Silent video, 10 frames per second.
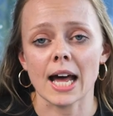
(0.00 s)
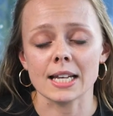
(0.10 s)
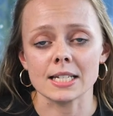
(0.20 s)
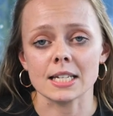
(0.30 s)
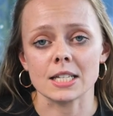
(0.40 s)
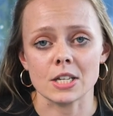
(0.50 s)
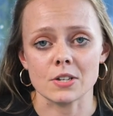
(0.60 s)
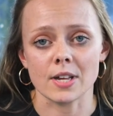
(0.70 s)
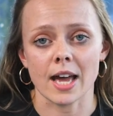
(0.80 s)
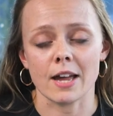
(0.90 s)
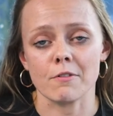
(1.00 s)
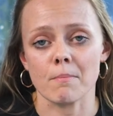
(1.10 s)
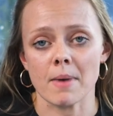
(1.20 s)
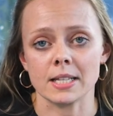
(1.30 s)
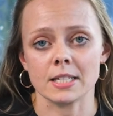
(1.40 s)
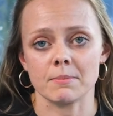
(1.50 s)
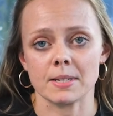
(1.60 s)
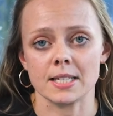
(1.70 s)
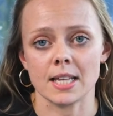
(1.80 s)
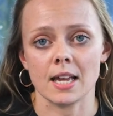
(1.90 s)
and in the UK remains to be
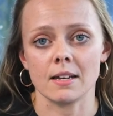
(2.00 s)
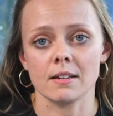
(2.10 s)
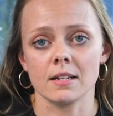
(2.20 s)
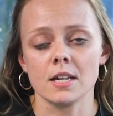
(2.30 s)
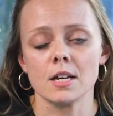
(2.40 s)
seen.